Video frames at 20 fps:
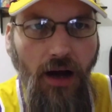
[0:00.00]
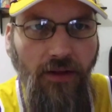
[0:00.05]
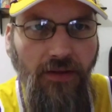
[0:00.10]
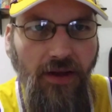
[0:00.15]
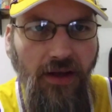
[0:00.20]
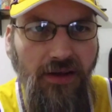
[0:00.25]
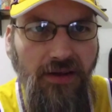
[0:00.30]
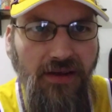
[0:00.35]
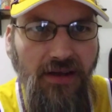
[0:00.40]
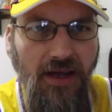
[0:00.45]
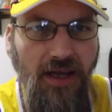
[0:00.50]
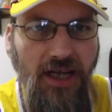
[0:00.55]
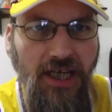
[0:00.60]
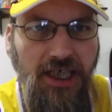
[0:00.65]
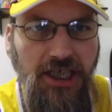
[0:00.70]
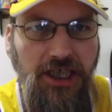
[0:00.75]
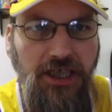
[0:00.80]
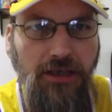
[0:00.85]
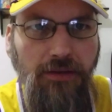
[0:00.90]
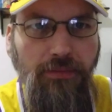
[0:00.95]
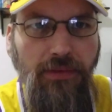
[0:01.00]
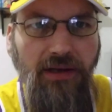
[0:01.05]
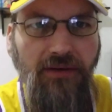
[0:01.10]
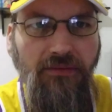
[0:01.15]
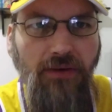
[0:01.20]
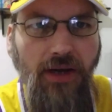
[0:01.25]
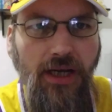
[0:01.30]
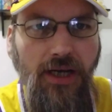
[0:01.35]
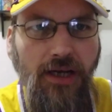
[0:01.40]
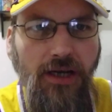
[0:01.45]
They say he should be
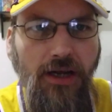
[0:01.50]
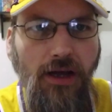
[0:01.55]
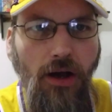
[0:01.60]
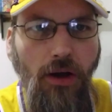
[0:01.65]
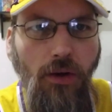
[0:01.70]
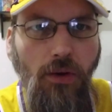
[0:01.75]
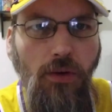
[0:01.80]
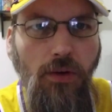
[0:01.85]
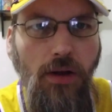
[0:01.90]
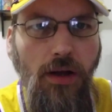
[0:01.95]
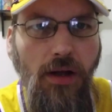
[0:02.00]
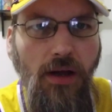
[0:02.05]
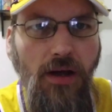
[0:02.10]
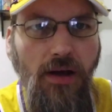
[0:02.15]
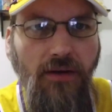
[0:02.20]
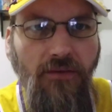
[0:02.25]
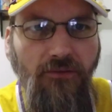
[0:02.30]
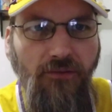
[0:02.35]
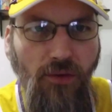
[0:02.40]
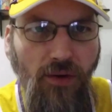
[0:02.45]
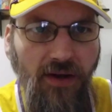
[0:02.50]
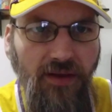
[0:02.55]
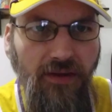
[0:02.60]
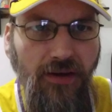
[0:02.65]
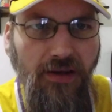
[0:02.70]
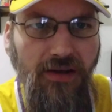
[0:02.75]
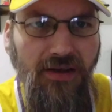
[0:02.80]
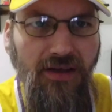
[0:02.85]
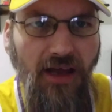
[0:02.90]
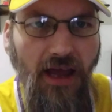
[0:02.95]
ready to go for
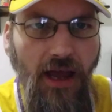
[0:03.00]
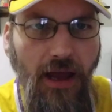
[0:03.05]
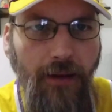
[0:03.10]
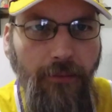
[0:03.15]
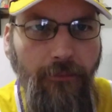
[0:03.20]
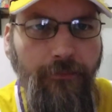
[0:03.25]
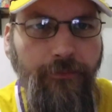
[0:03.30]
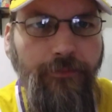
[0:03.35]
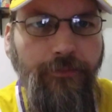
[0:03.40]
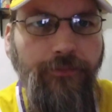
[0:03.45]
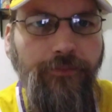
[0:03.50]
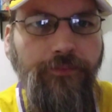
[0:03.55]
this game.